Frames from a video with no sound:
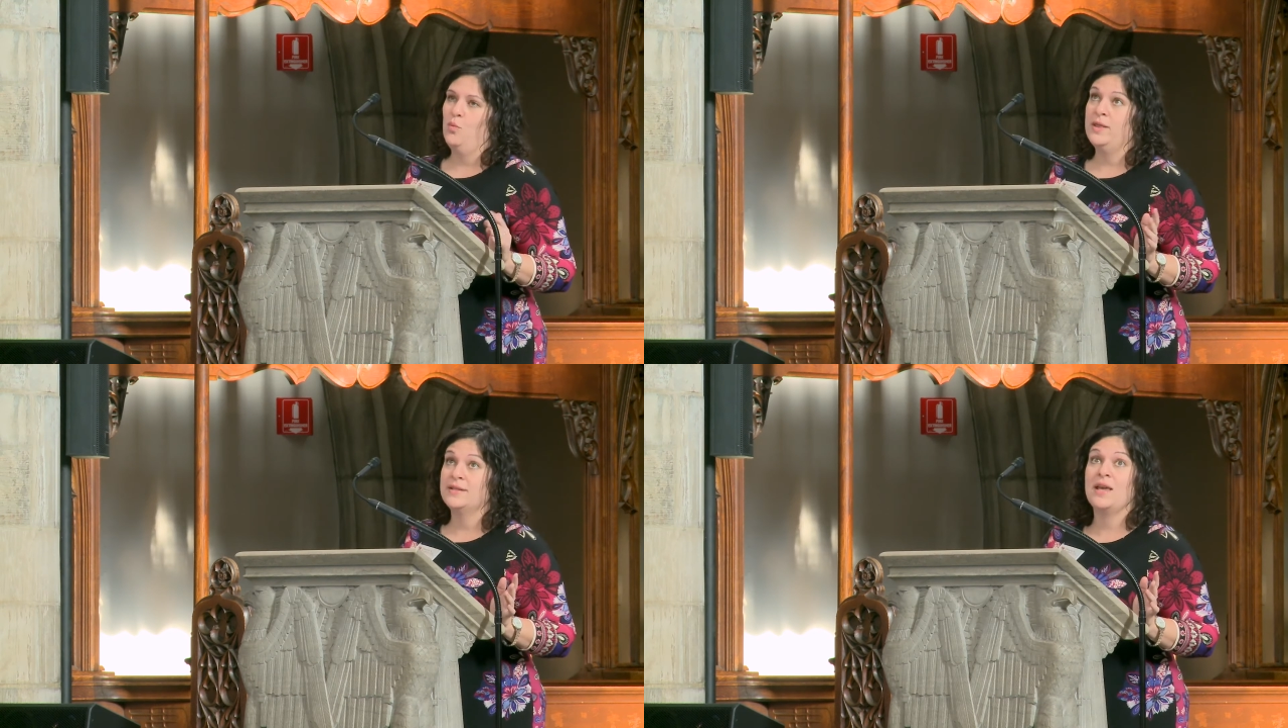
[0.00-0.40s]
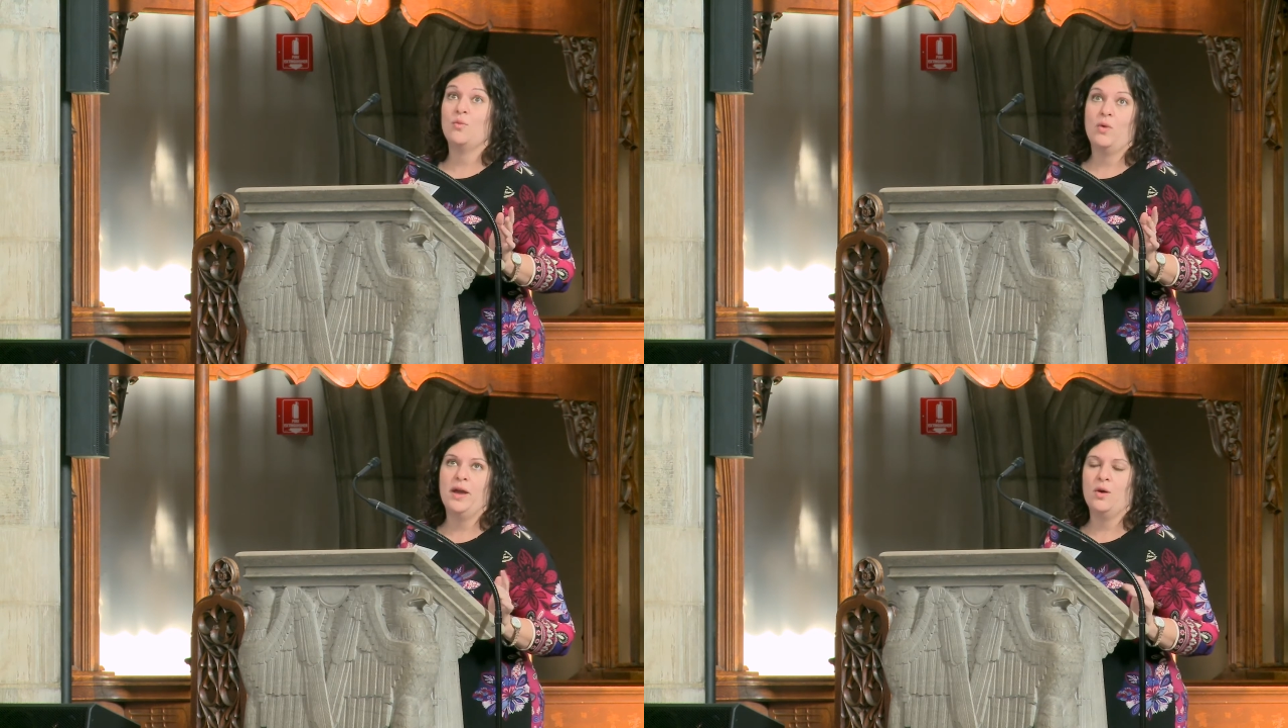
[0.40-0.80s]
in the
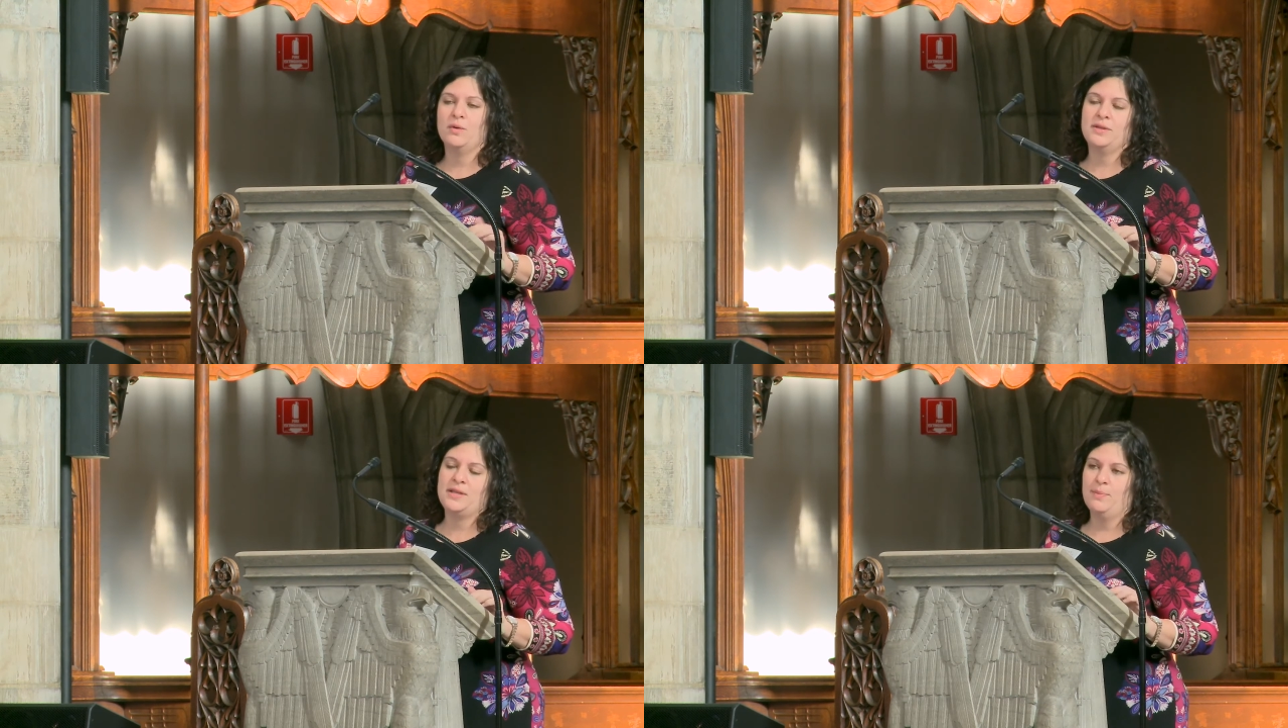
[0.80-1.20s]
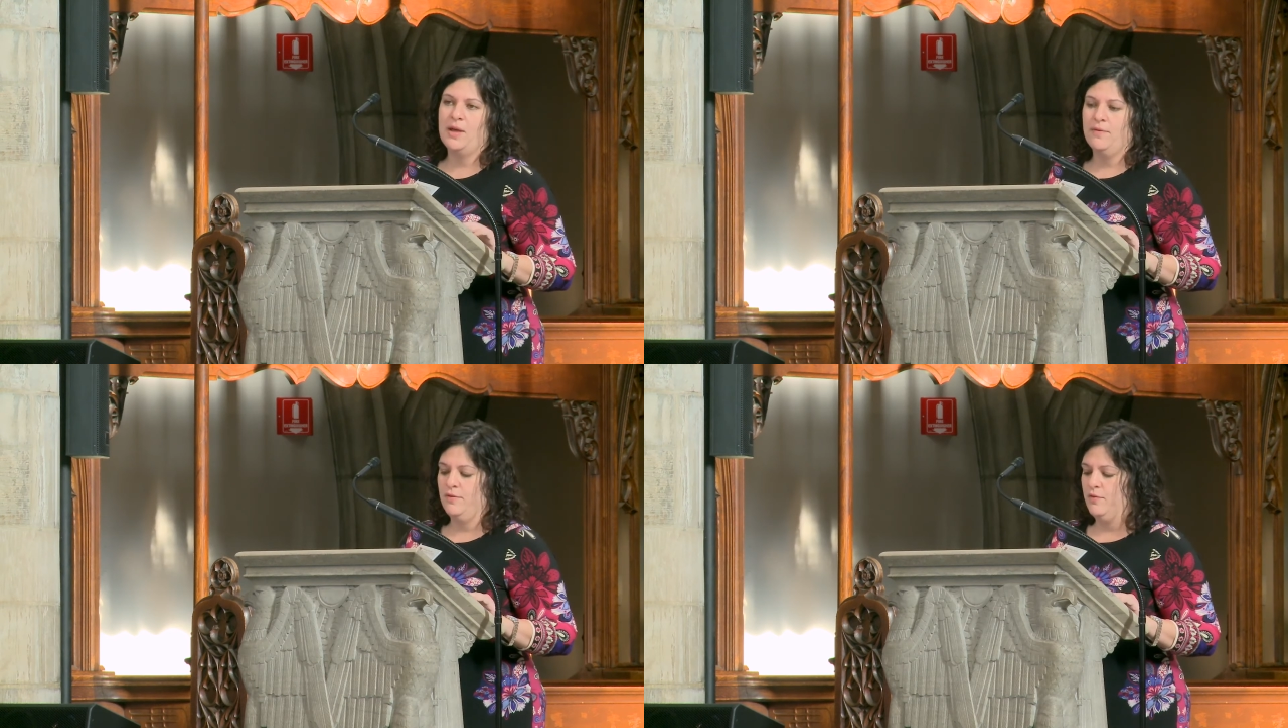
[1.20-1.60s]
same way or with the same
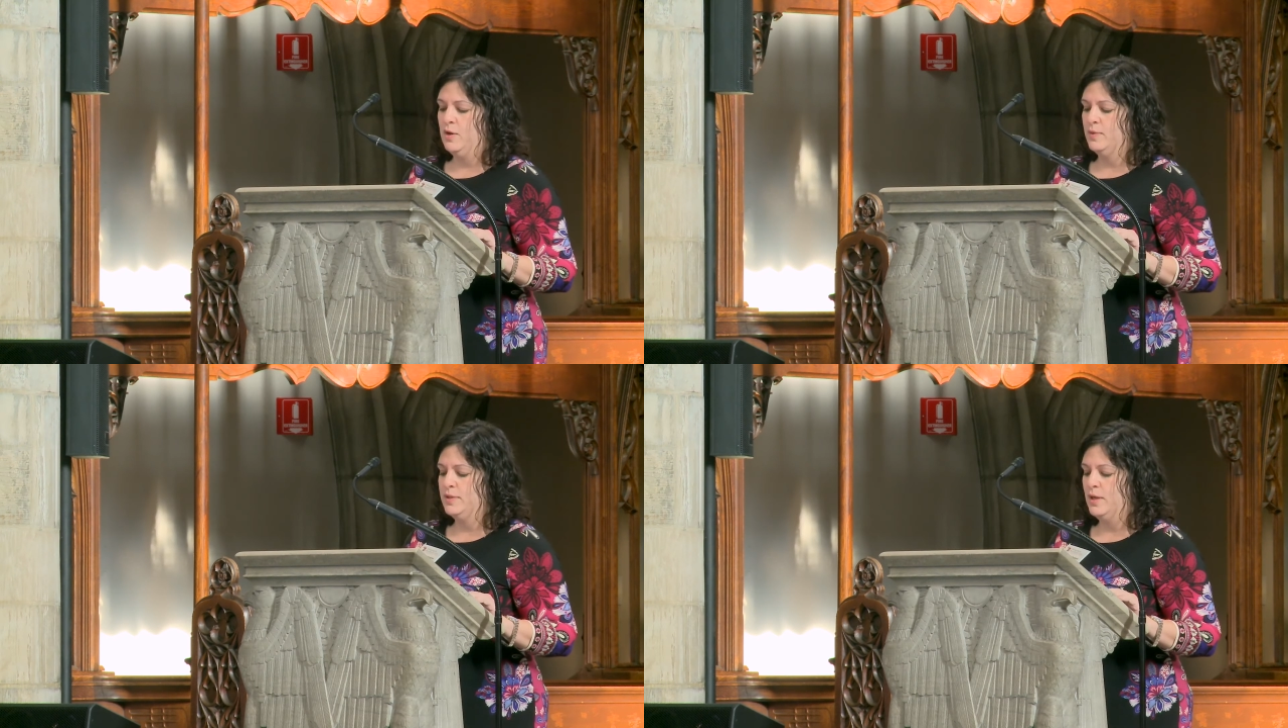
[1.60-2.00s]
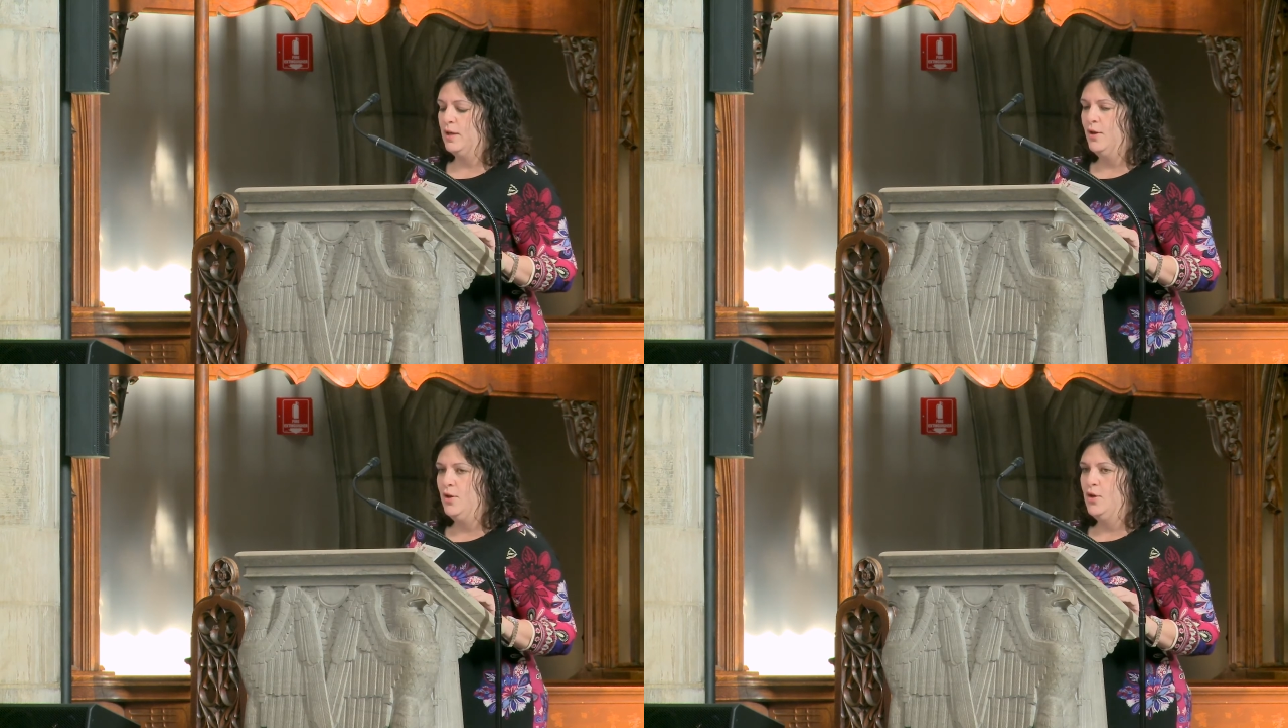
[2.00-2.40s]
level of
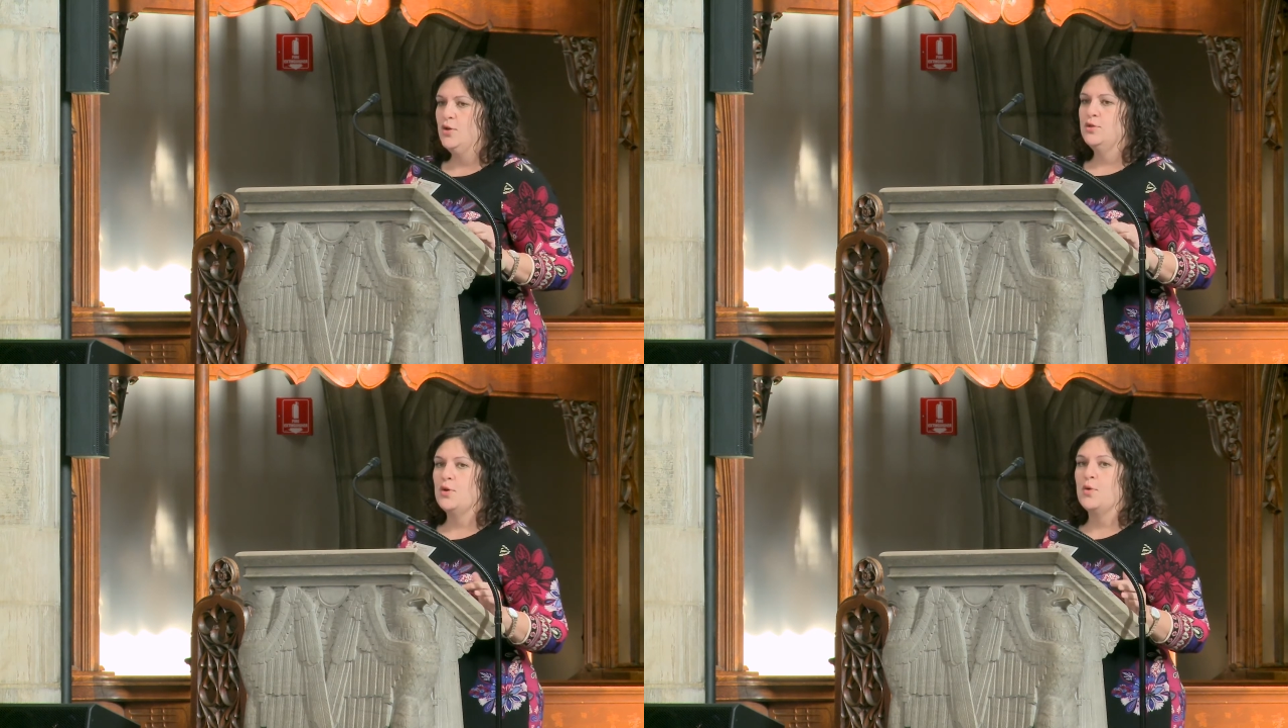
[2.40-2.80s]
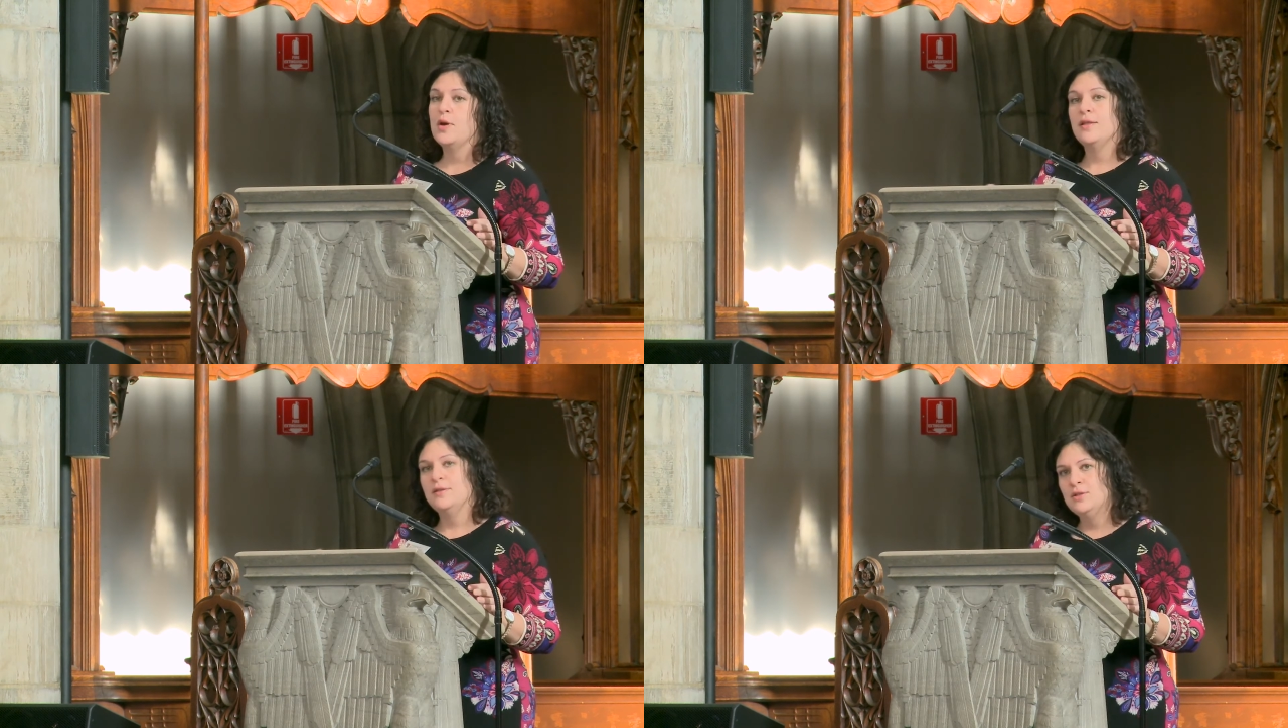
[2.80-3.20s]
frequency. So
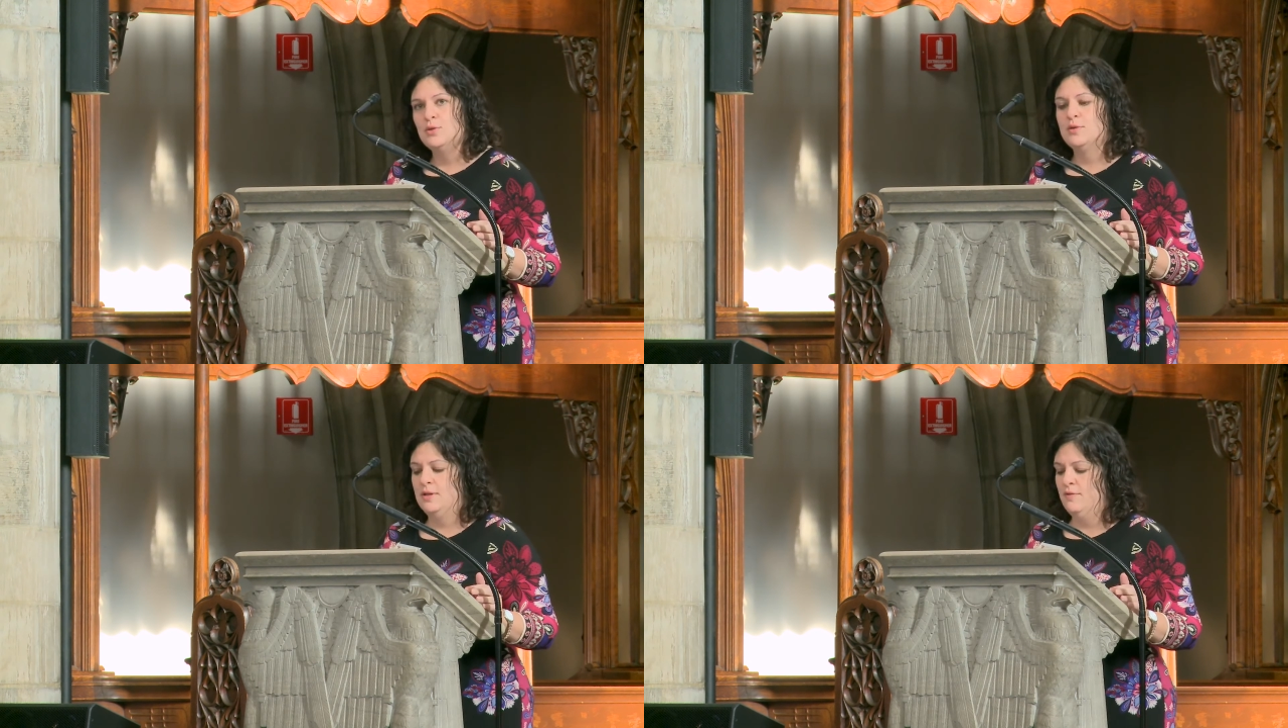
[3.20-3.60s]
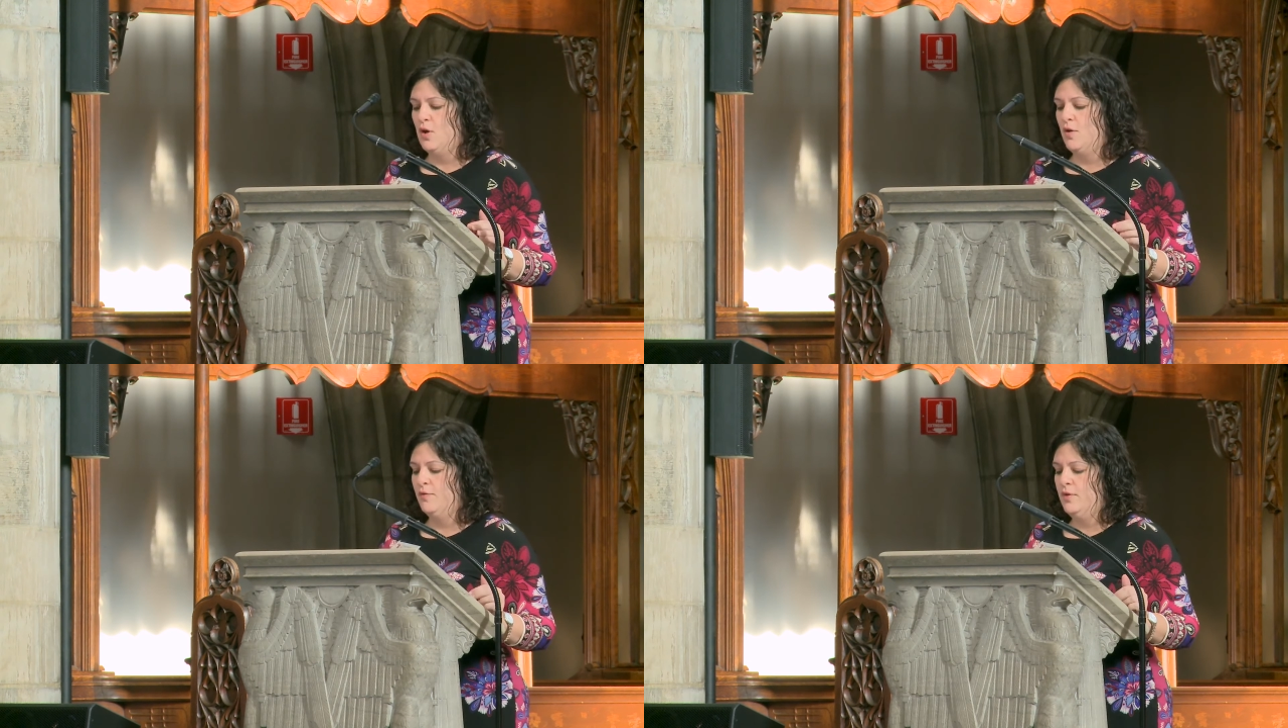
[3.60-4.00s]
students
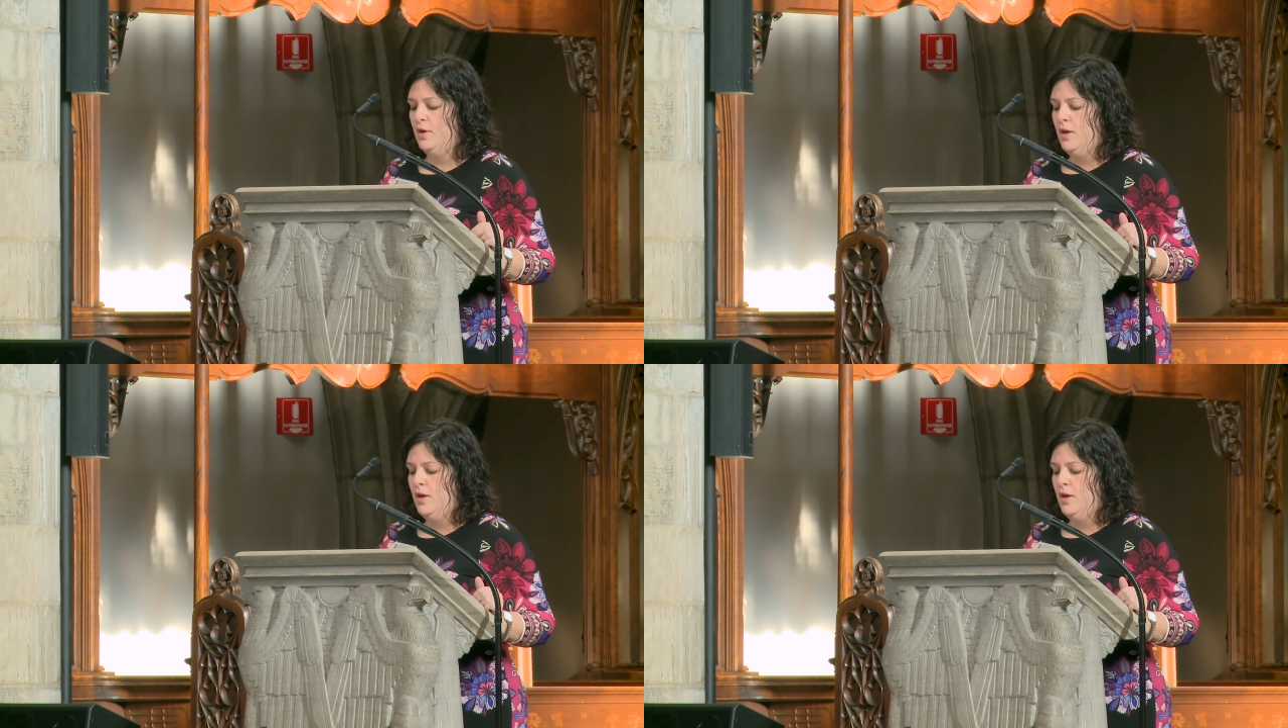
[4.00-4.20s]
evolve.